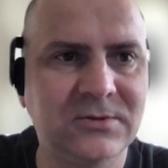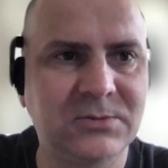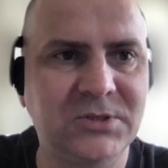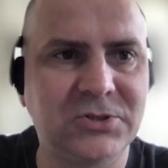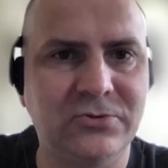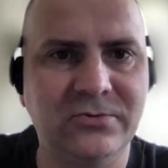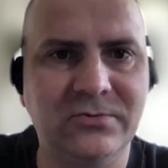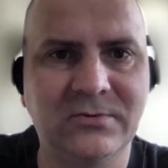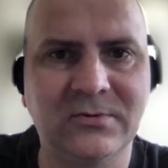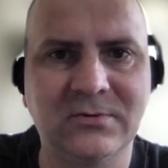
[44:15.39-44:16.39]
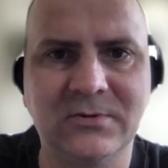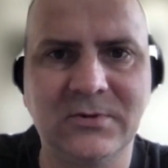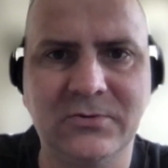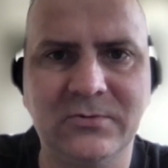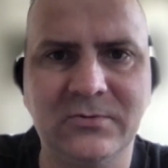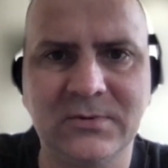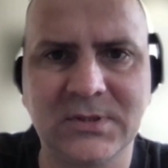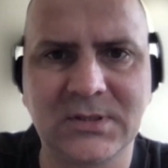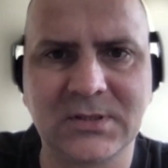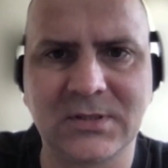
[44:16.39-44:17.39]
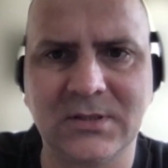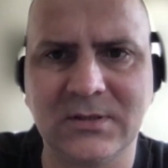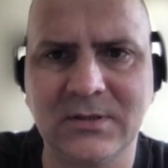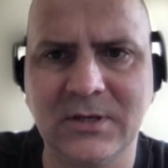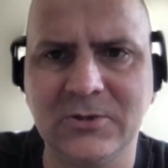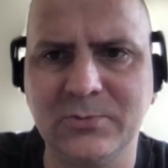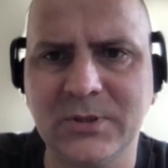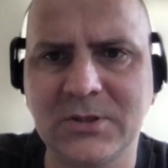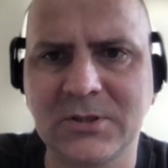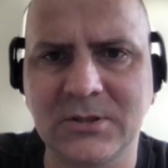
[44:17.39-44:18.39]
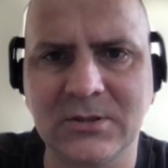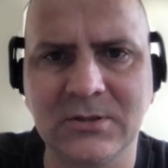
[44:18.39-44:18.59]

let me show you this a little bit